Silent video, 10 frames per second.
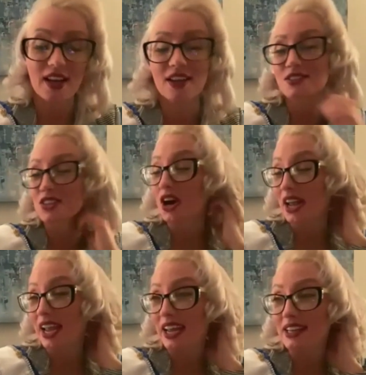So,
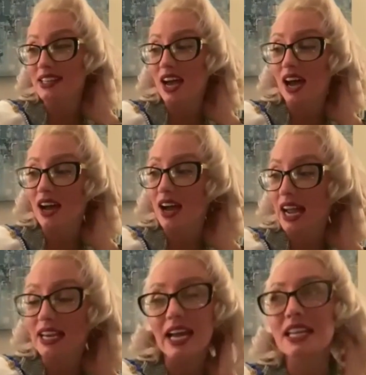and
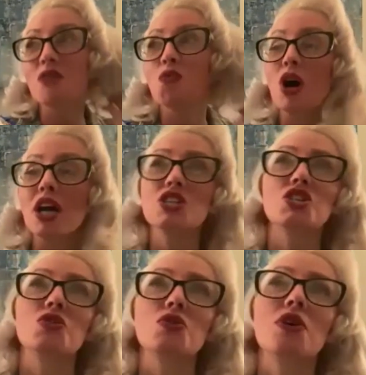I didn't want
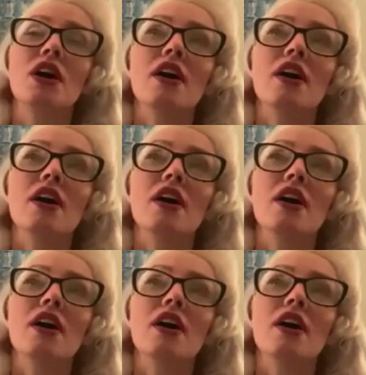to